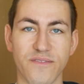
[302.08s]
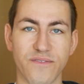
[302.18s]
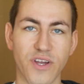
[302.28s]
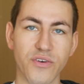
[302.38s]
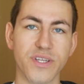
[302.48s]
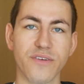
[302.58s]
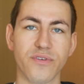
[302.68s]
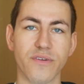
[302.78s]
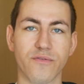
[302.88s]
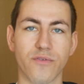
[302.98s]
very
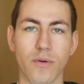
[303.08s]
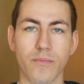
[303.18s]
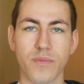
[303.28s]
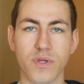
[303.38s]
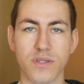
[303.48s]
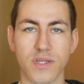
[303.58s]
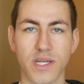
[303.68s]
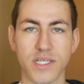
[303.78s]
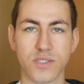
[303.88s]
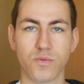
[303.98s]
different from The
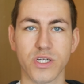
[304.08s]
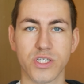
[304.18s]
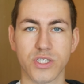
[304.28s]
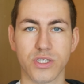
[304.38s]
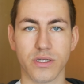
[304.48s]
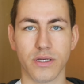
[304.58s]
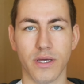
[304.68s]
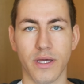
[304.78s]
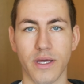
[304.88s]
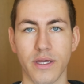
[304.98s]
Last Wish,
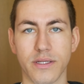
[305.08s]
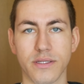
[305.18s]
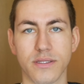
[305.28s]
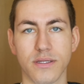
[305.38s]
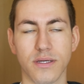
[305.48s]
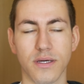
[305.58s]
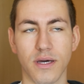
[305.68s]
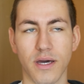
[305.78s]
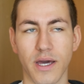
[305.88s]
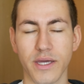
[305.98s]
and
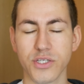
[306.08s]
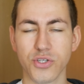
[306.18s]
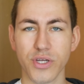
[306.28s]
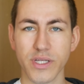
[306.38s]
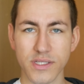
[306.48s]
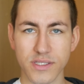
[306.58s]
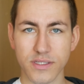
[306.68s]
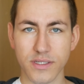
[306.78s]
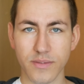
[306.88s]
I enjoyed it,